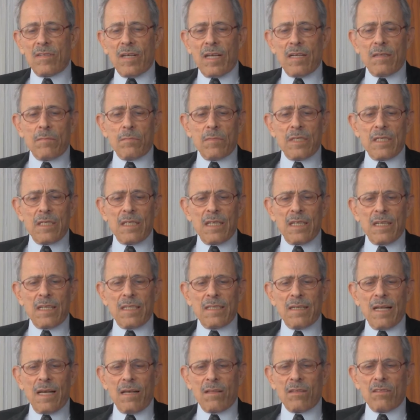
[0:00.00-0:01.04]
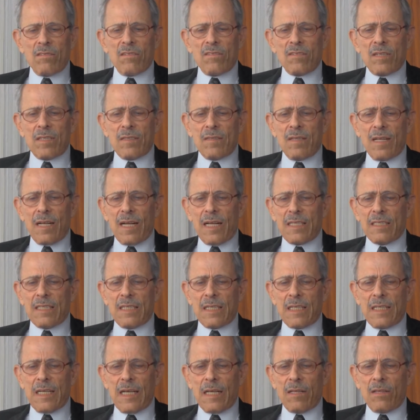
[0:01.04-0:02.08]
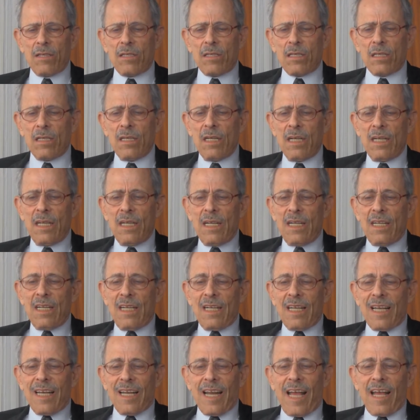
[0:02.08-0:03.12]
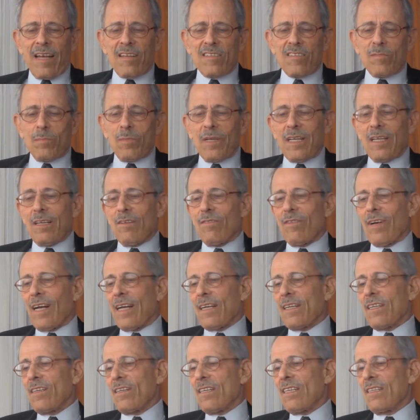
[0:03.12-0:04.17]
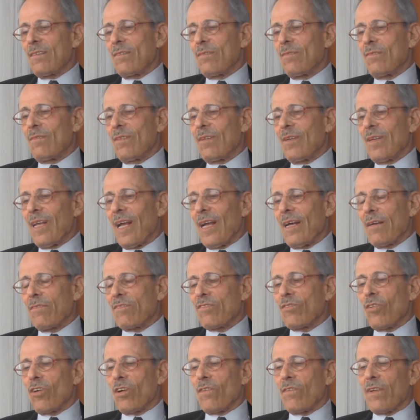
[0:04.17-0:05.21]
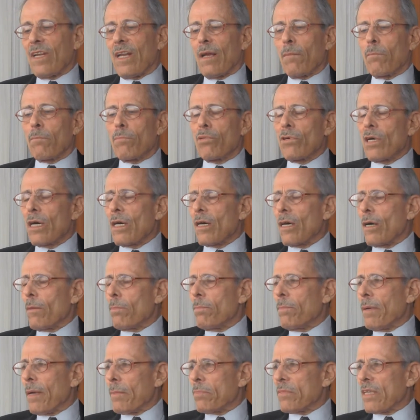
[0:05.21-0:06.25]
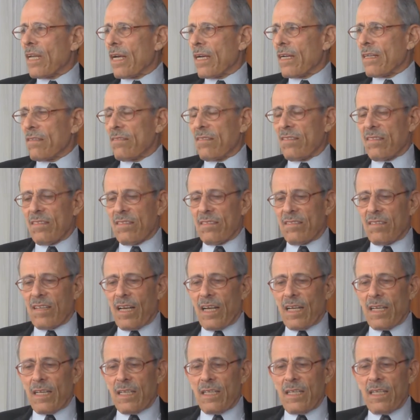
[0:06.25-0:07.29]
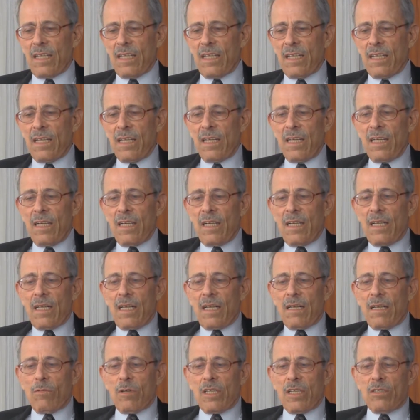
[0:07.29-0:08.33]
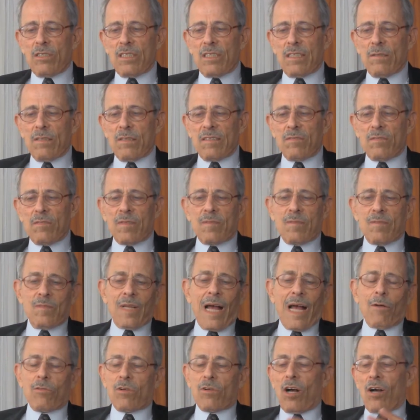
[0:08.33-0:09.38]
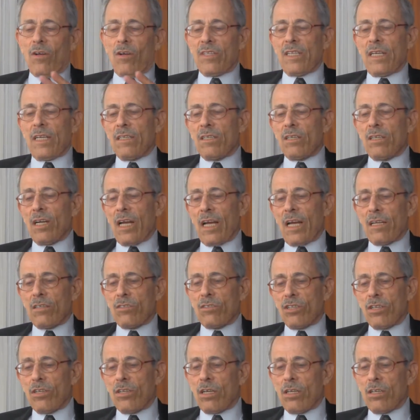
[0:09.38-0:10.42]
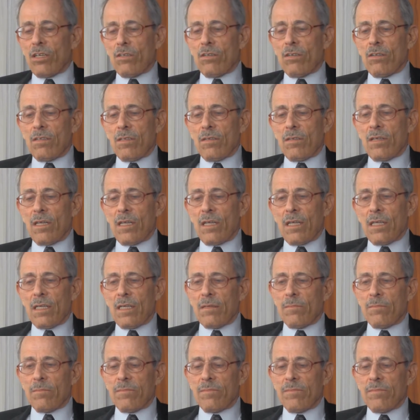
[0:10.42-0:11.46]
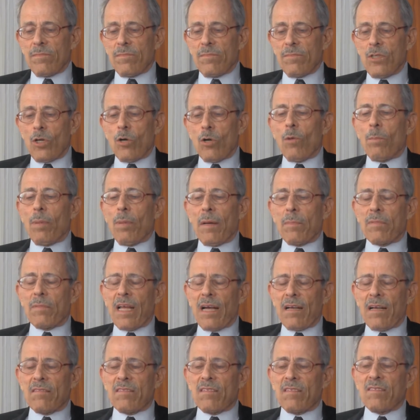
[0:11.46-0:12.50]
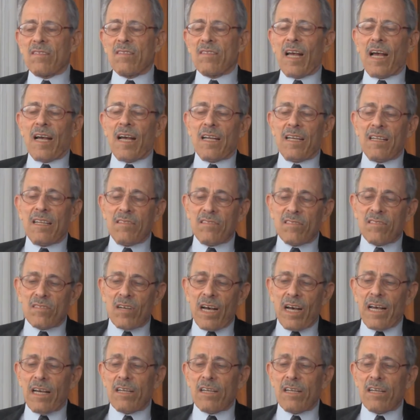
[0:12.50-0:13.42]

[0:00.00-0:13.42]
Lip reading: Salmon and others, got together and asked me if I could have sort of an umbrella peptide society, which is now called the International Neuropeptide Society /